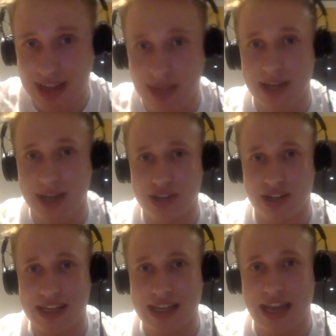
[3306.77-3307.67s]
and it would
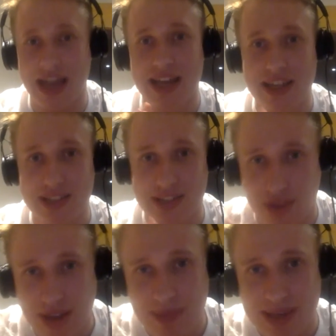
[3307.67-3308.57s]
actually
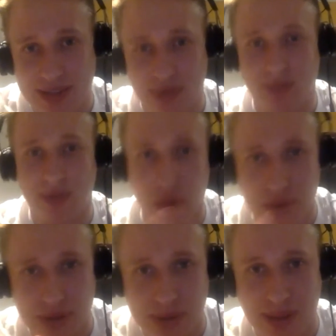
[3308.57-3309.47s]
stymie sort of
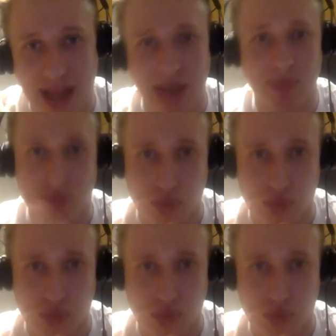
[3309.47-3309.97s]
local and